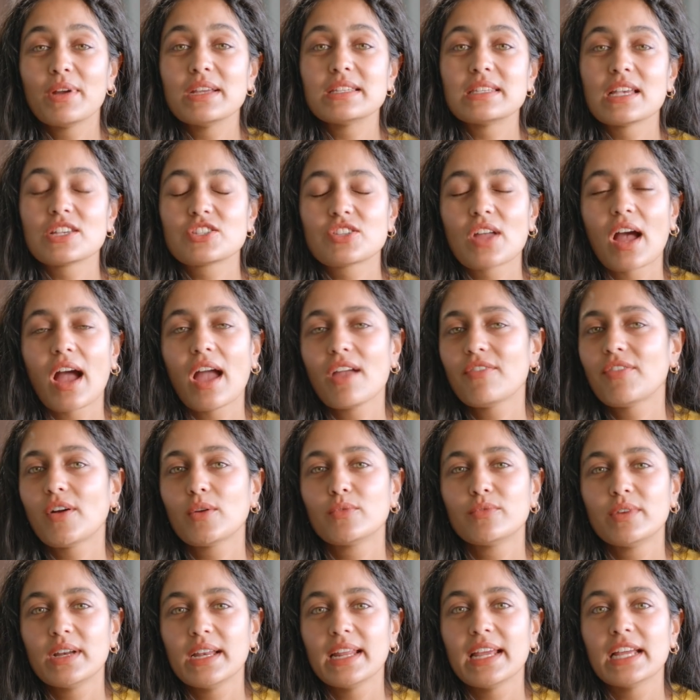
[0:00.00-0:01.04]
research that I
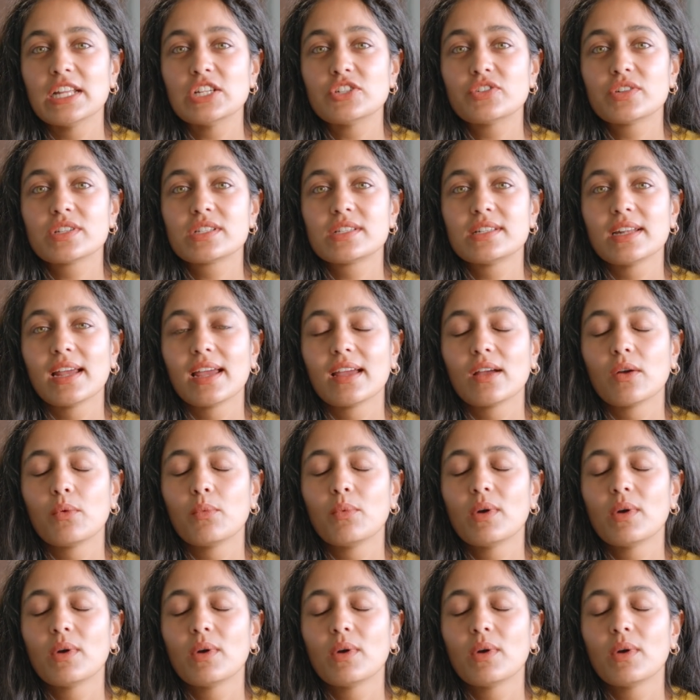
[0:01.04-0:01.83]
found really interesting